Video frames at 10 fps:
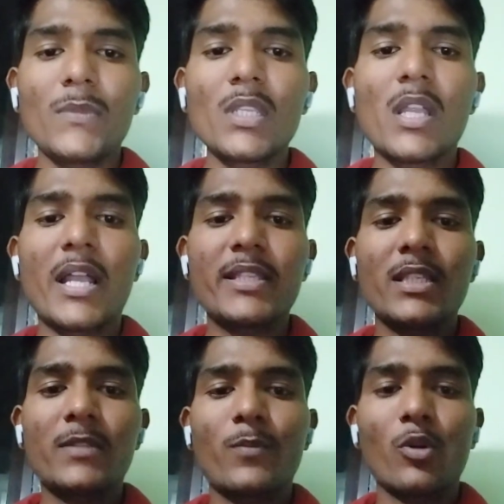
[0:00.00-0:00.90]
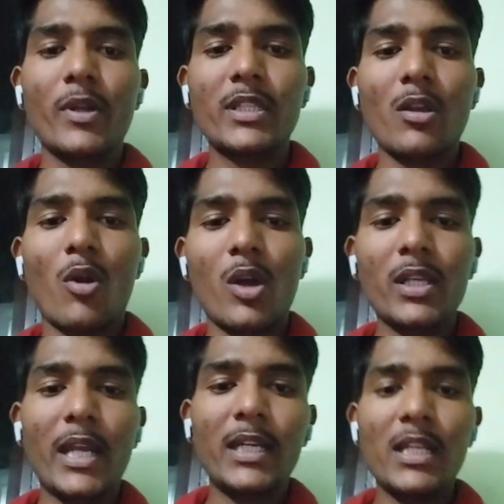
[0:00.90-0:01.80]
ICS provide the all
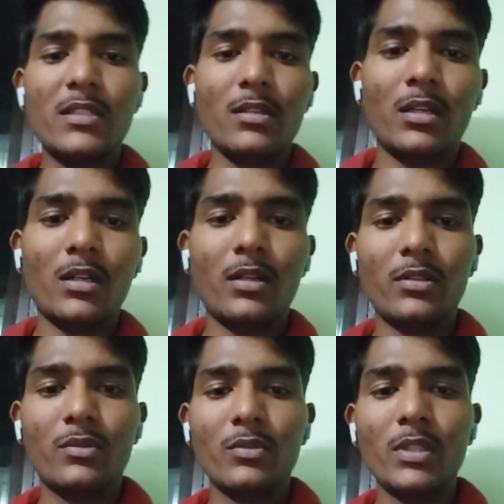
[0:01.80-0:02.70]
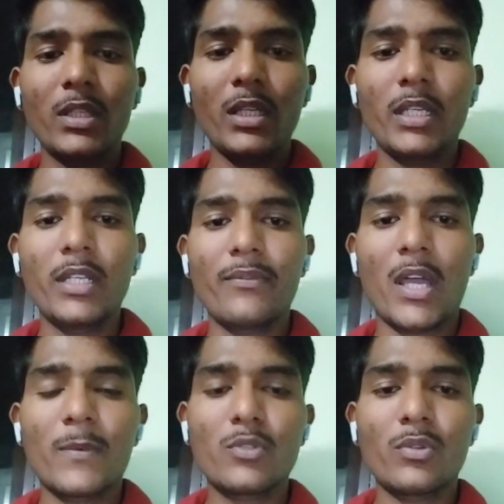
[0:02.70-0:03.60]
guidelines to the any
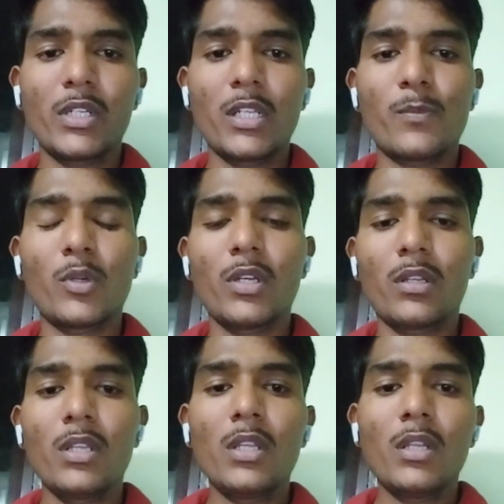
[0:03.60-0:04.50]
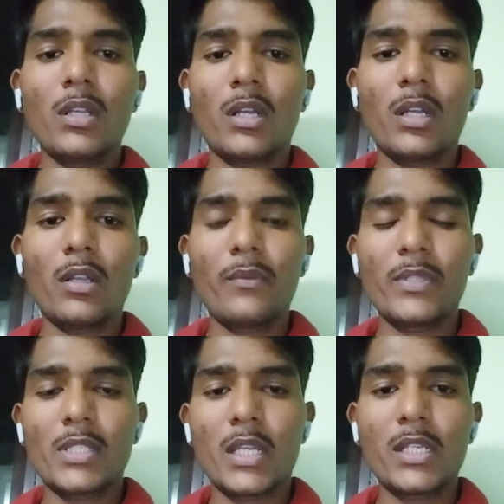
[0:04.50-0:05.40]
pharmaceutical product which
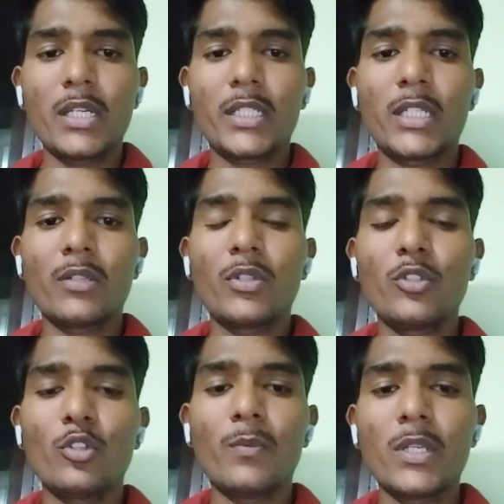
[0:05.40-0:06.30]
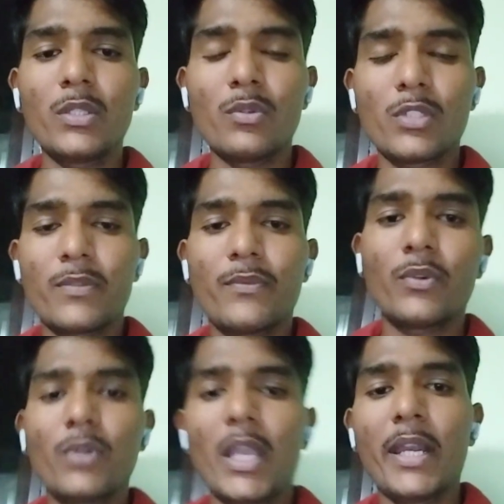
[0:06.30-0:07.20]
are related to the human use,
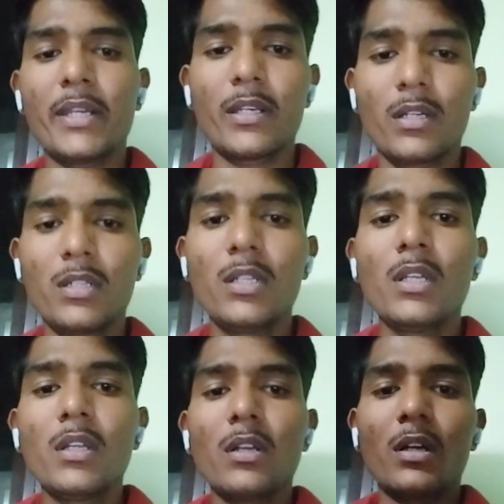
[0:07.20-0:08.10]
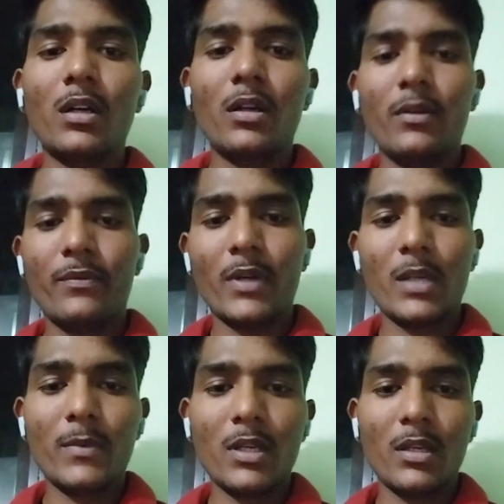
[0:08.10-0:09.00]
food and drug,
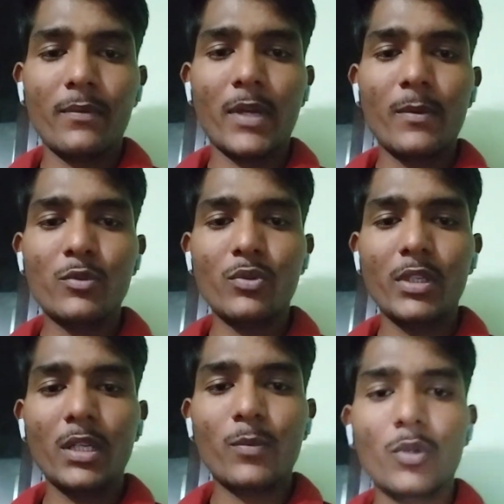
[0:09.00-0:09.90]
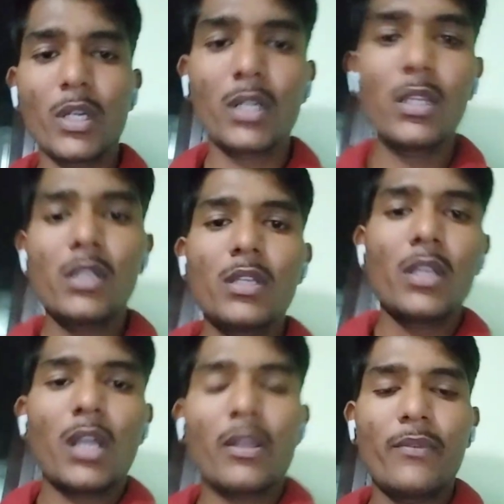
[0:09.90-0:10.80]
pharmaceutical product,
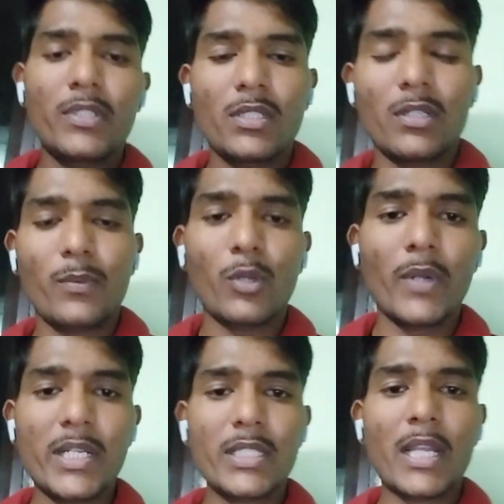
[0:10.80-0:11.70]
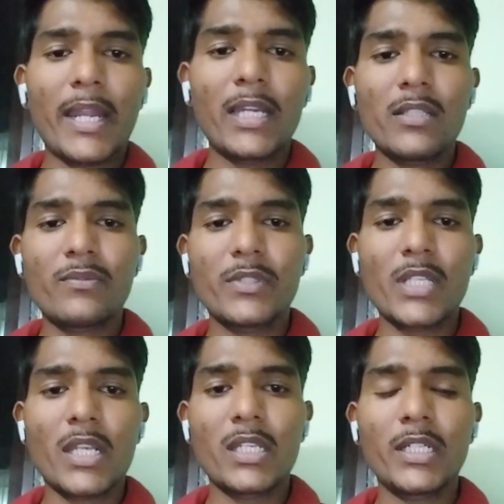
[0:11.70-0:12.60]
and which provides the guidelines which are
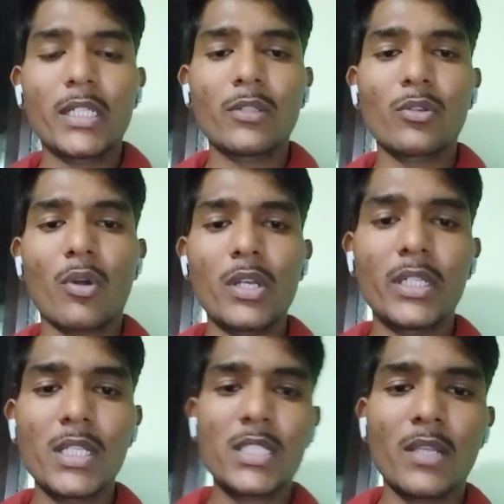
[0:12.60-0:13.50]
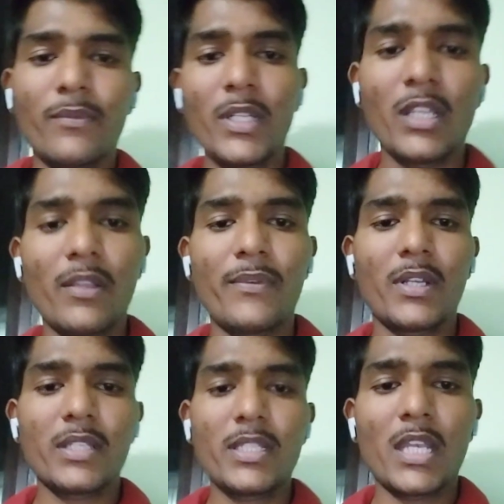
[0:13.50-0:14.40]
related to the quality, safety,
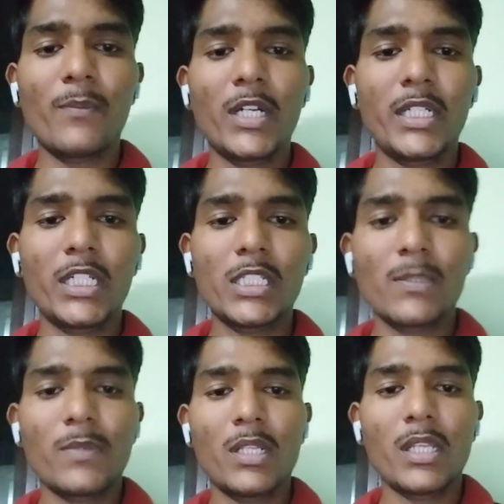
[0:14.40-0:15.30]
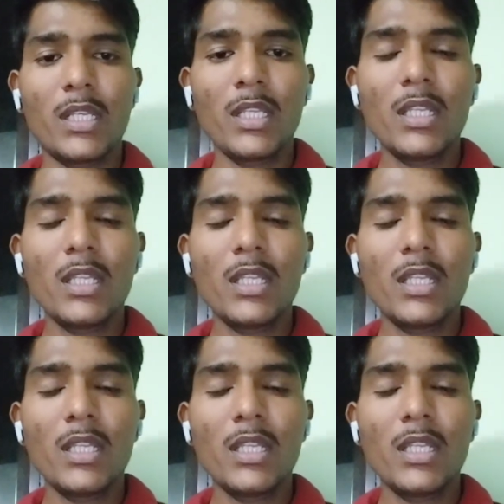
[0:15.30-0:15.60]
efficacy, and multidisciplinary.